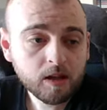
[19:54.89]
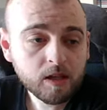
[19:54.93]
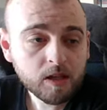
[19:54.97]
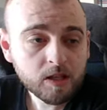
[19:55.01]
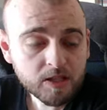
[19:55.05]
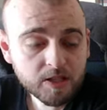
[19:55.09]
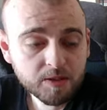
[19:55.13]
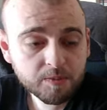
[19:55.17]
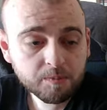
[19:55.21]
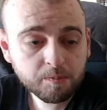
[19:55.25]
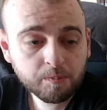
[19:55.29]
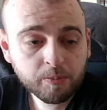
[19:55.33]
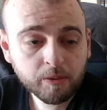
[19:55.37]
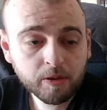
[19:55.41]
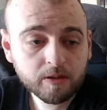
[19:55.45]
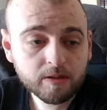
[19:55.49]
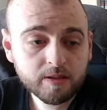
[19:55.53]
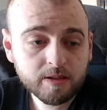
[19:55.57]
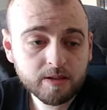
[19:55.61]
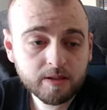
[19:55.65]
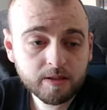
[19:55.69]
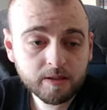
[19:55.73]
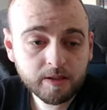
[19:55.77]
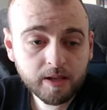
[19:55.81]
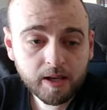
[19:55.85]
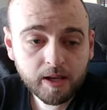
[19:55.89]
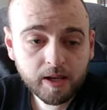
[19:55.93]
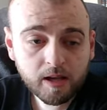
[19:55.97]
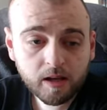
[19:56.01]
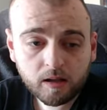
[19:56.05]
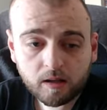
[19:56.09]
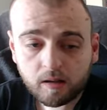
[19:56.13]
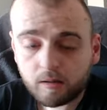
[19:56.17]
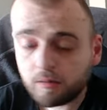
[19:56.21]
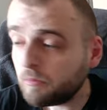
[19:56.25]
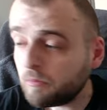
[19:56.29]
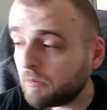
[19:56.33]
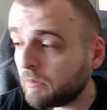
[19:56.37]
Spurs. They
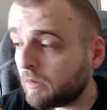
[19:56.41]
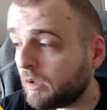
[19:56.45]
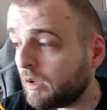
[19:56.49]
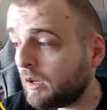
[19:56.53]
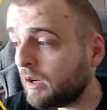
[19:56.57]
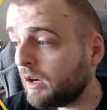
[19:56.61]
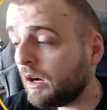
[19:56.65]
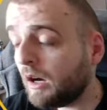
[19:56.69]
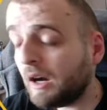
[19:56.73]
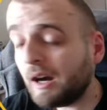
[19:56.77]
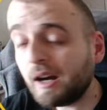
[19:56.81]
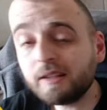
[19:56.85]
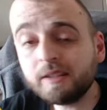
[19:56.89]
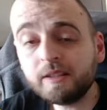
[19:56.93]
are an